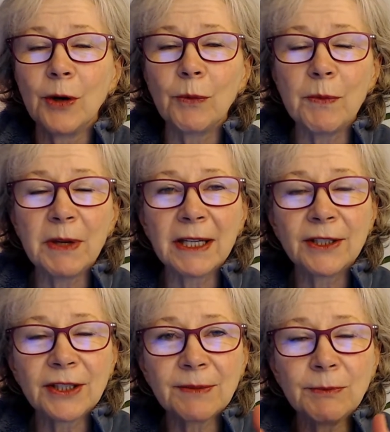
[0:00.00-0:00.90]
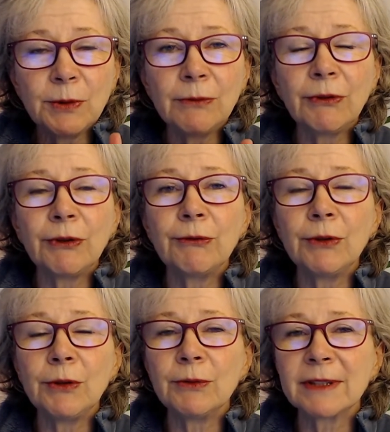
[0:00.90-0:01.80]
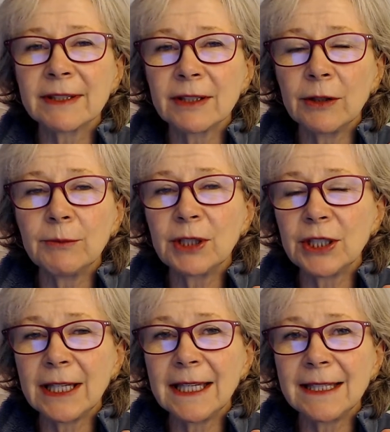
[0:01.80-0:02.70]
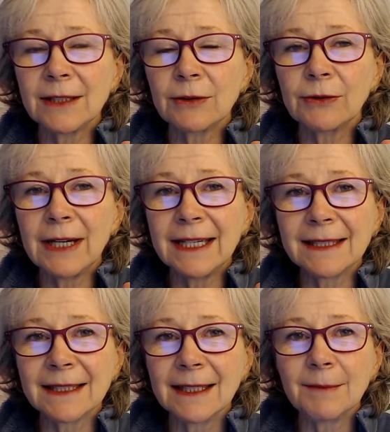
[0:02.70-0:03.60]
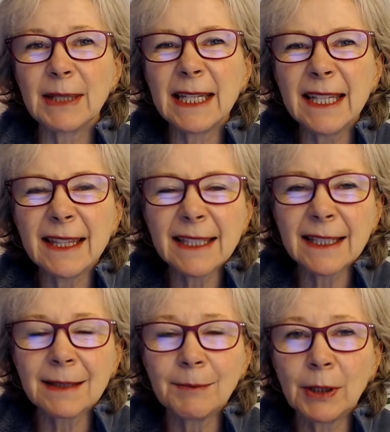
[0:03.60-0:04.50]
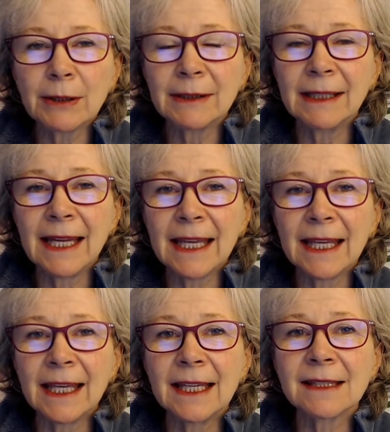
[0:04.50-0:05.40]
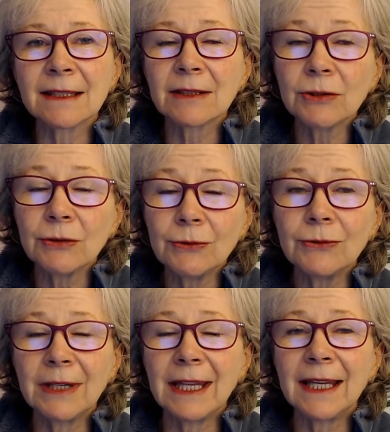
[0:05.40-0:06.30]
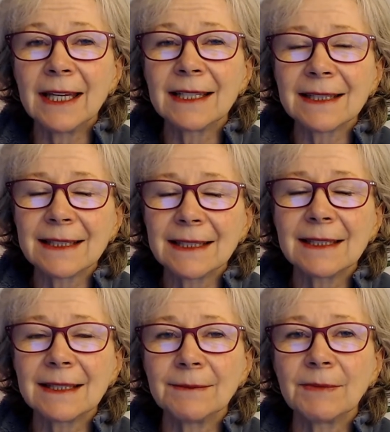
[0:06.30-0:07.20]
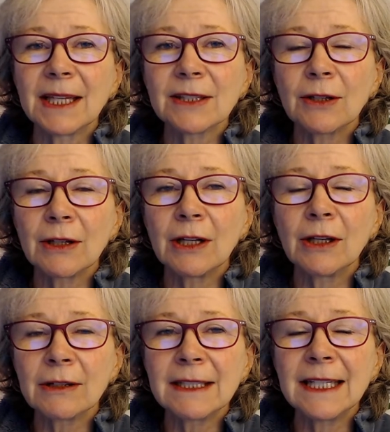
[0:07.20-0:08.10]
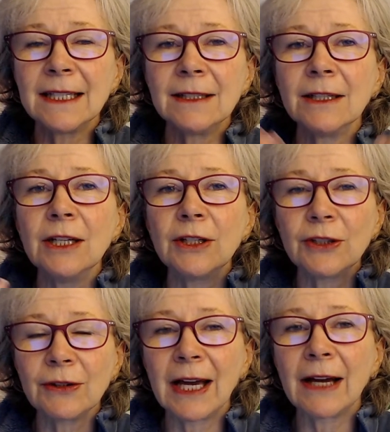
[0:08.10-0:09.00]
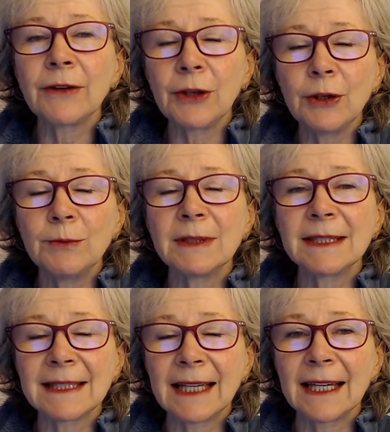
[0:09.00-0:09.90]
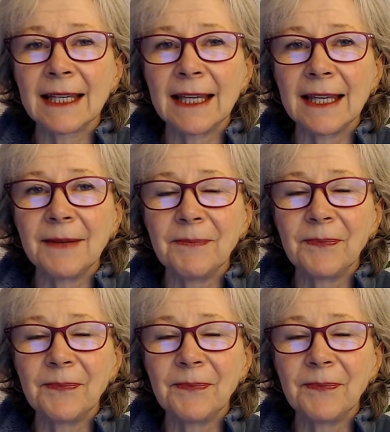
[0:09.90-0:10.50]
where we can just move through with so much ease and grace. But in this little bottlenecking is a story and a system that's got locked in to our human psyche.